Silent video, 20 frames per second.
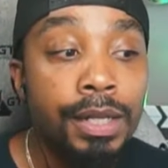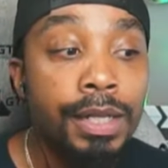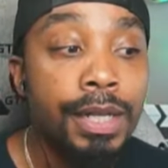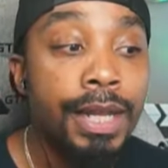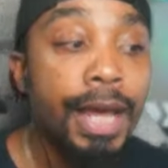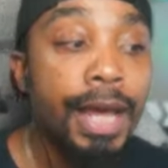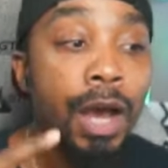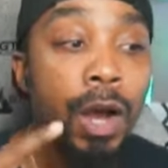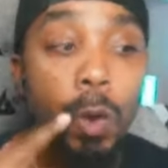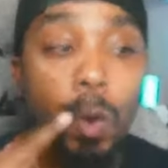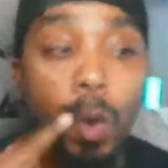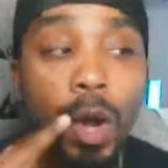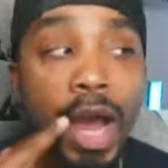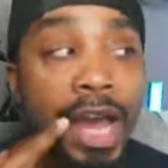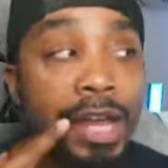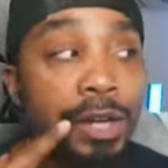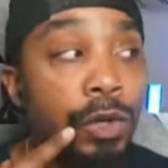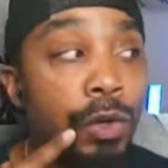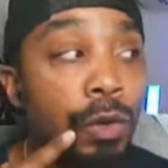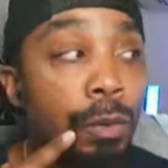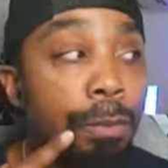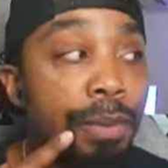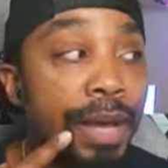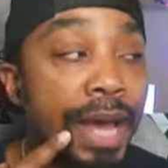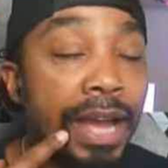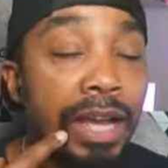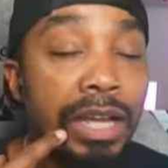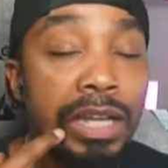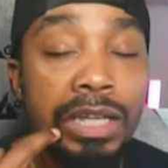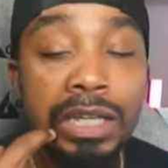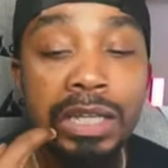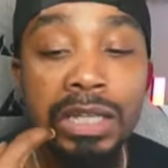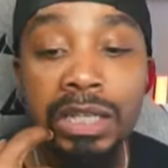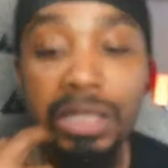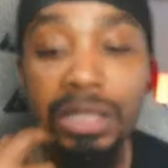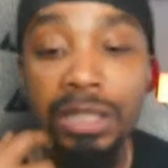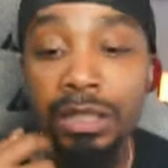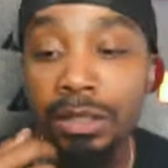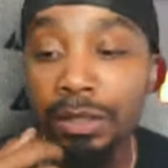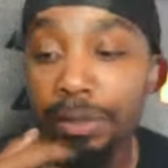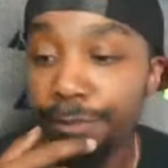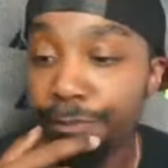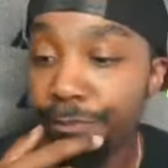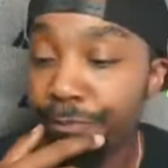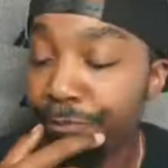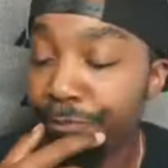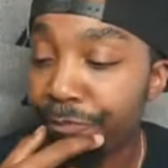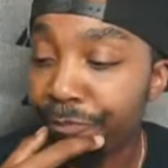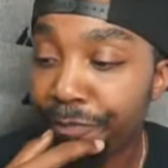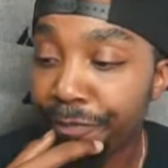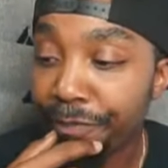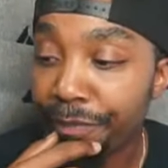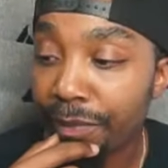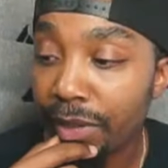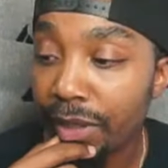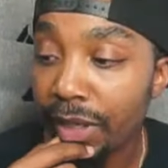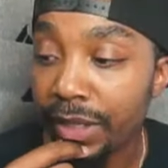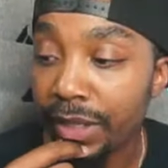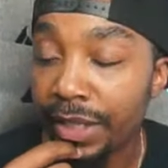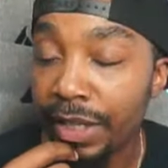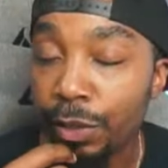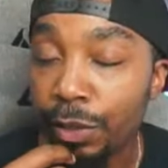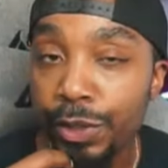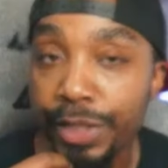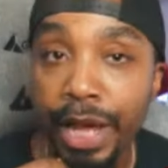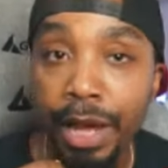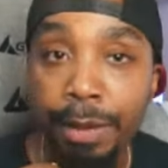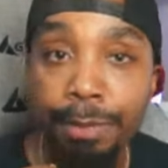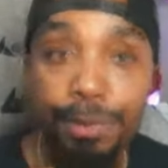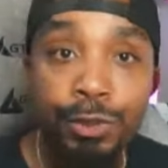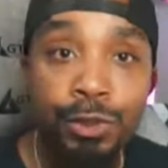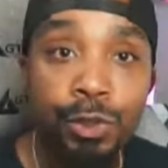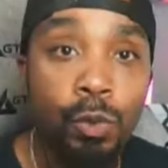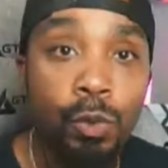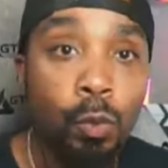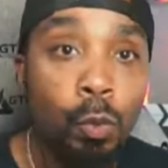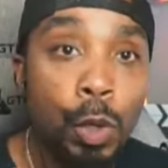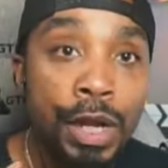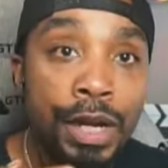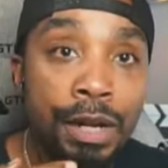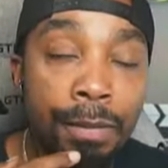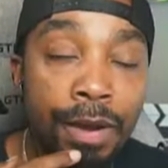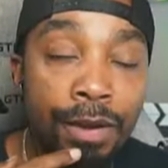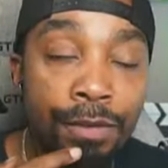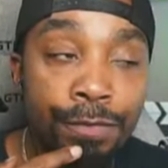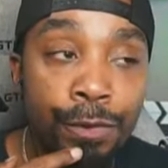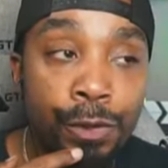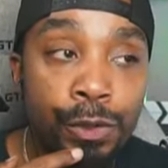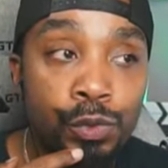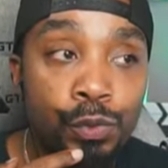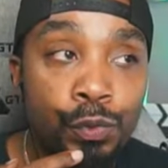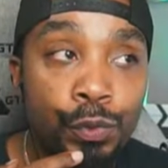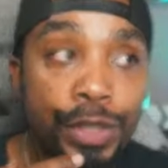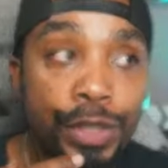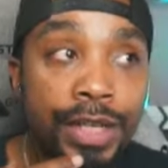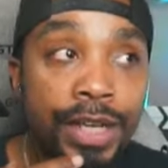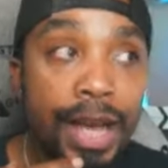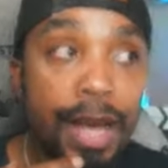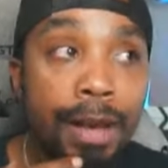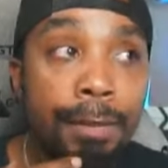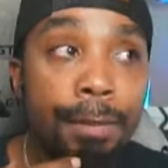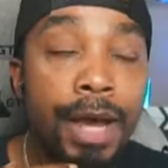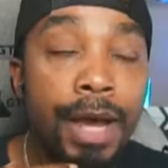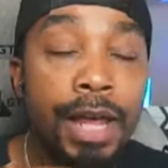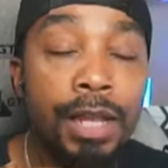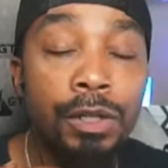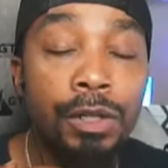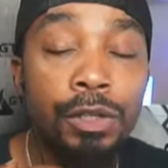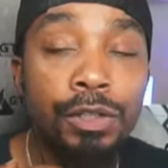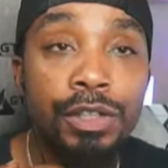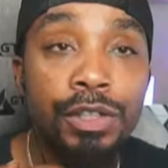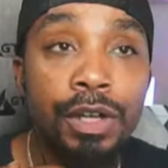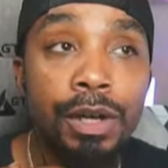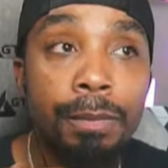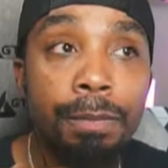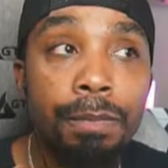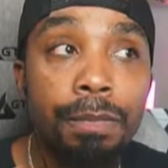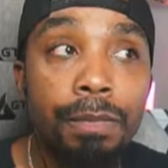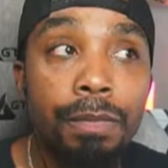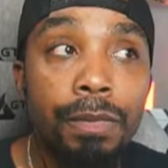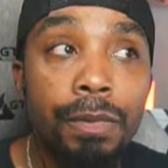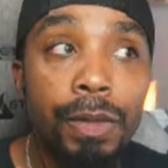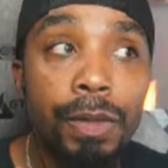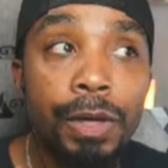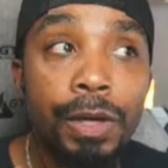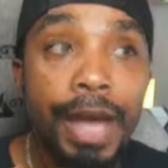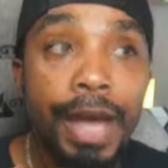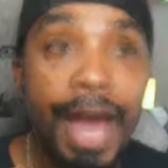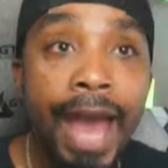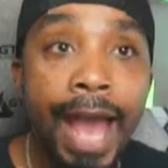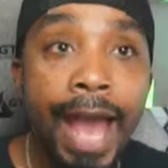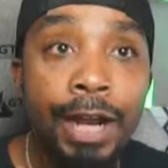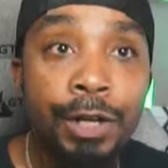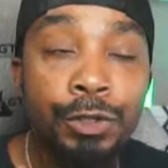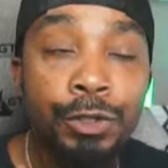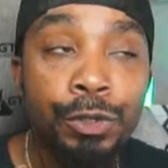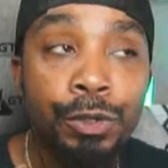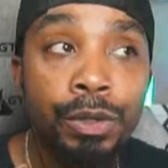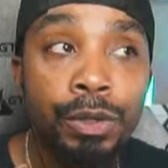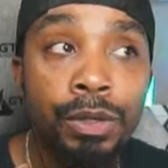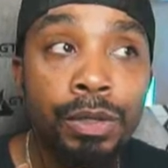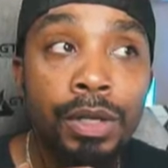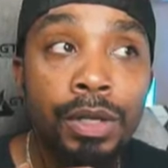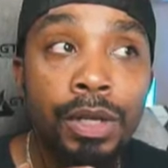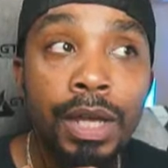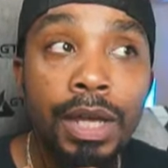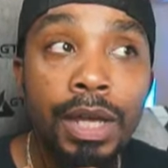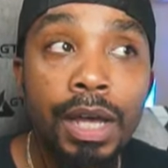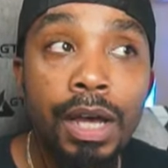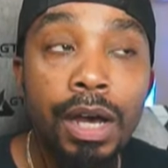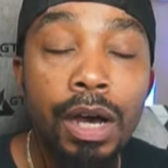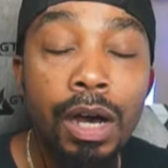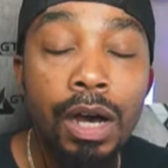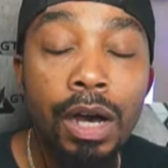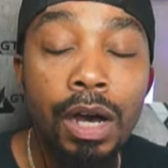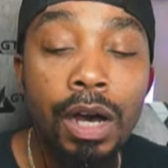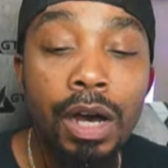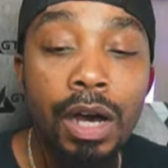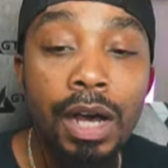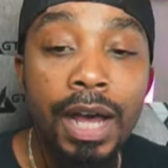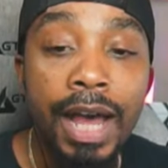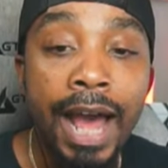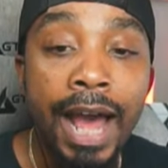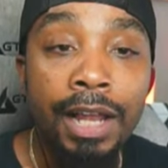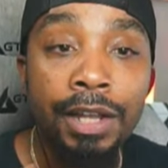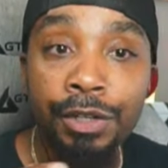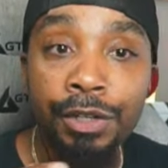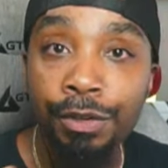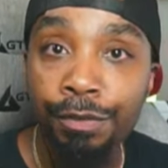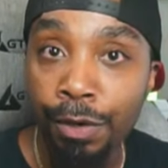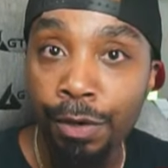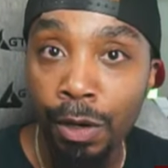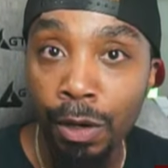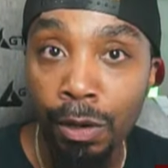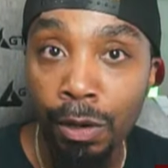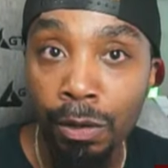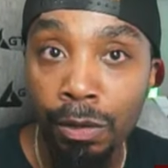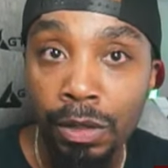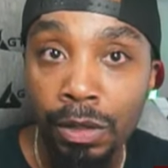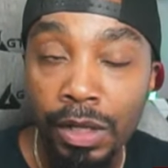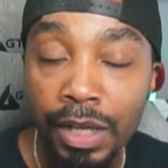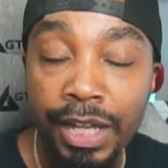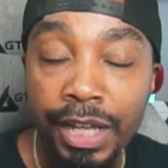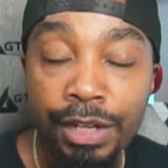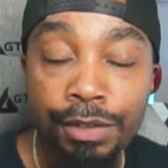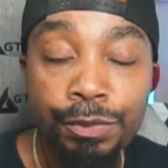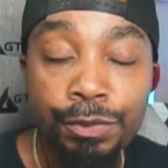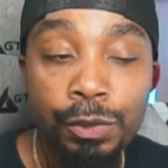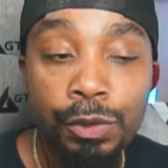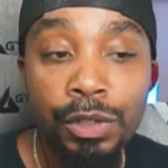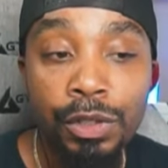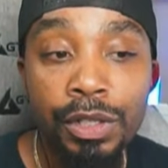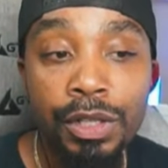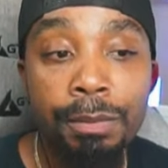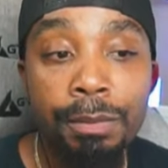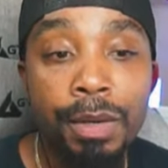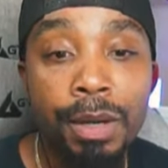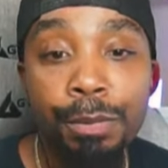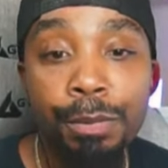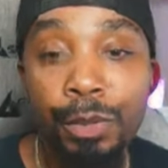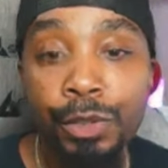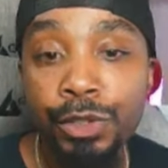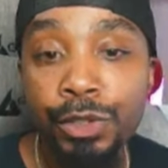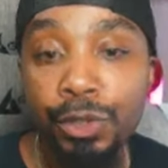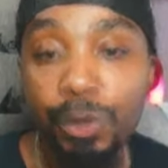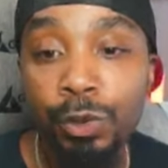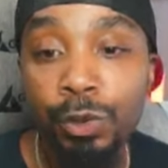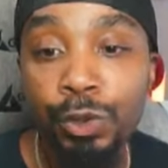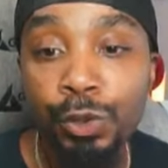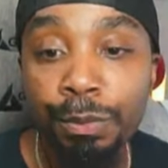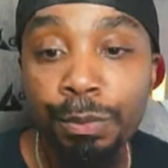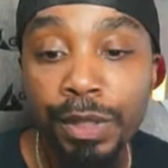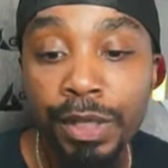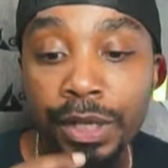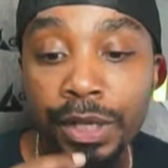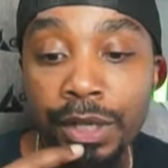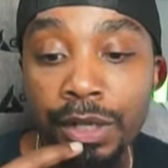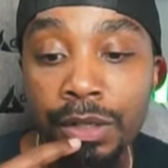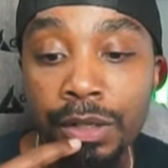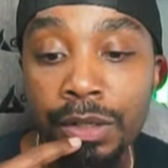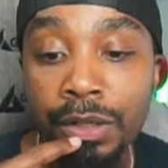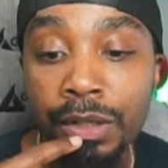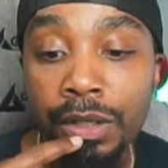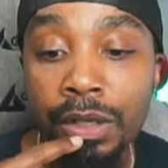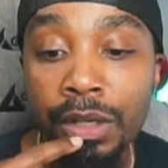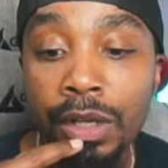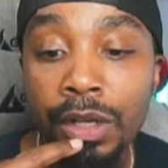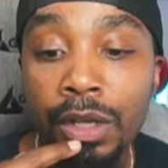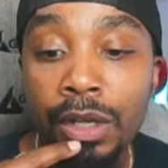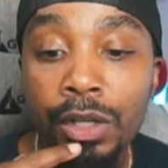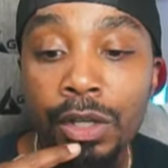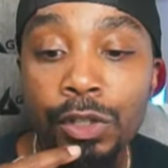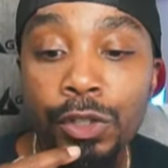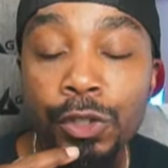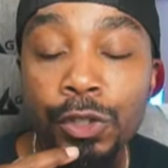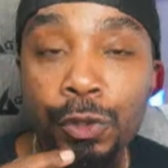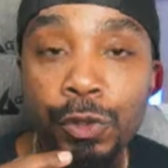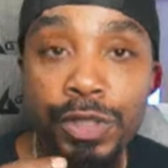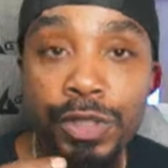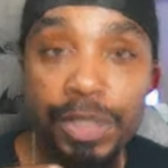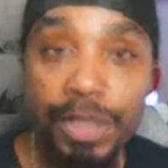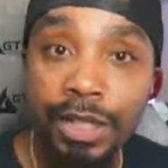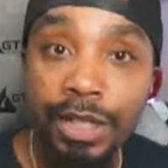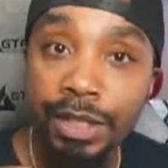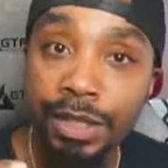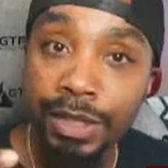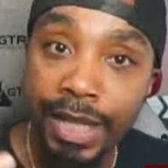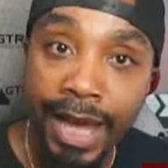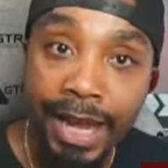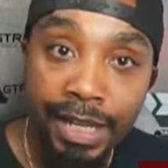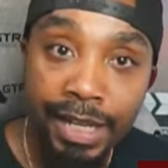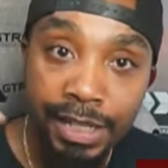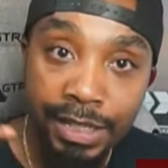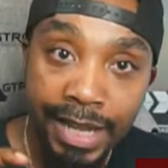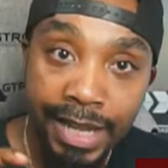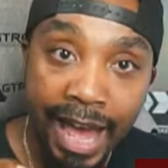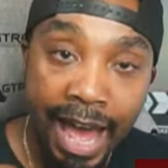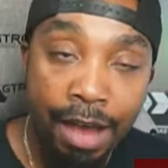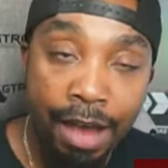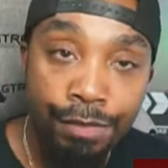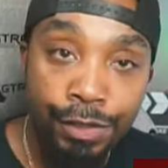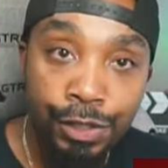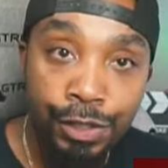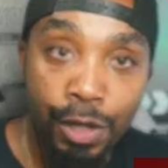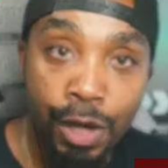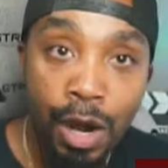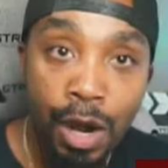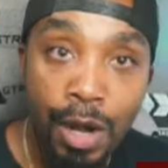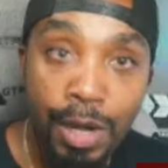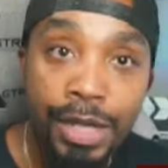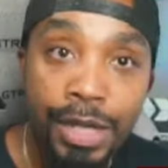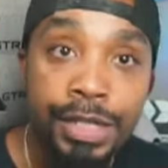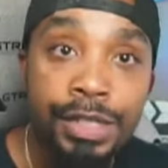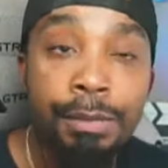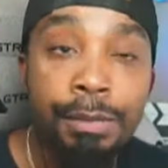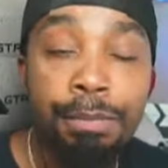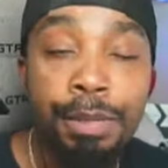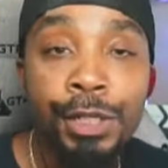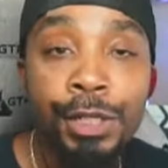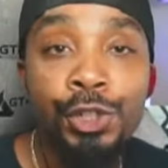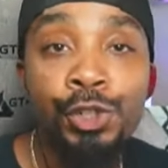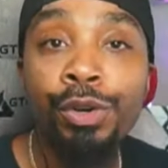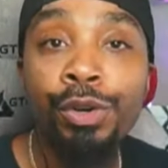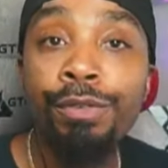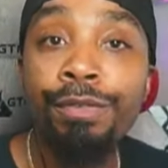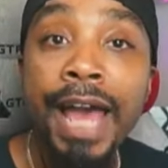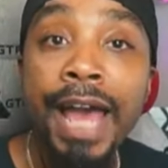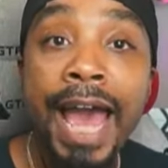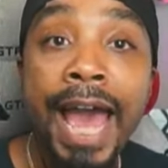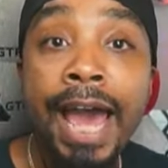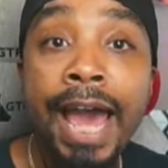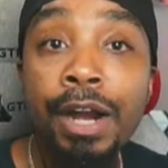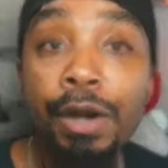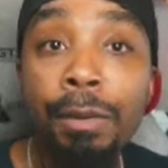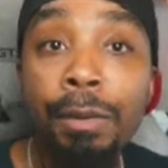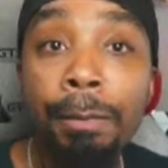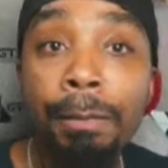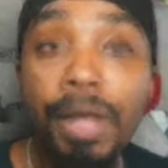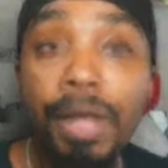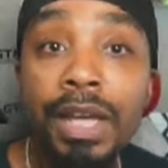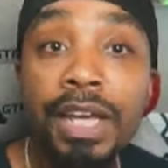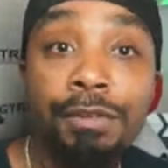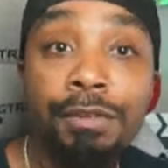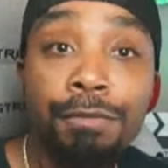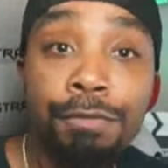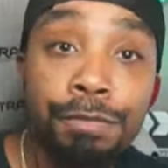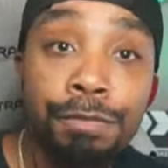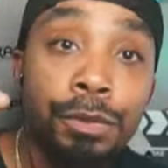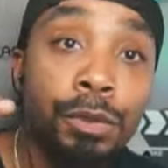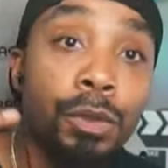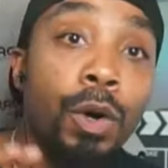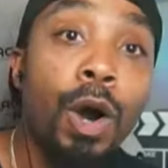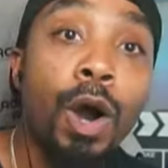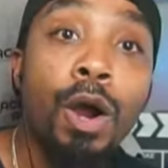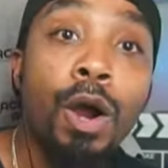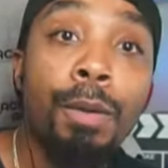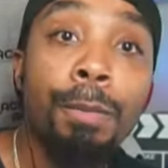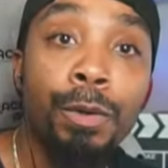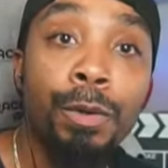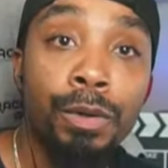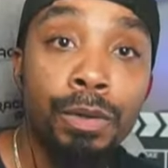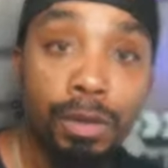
Now, I know back in, I think it was episode one in my first recap, I looked up the actor, Alan of Hull. And if you look him up on social media, you'll see that his avatar is a picture of Adam in full armor.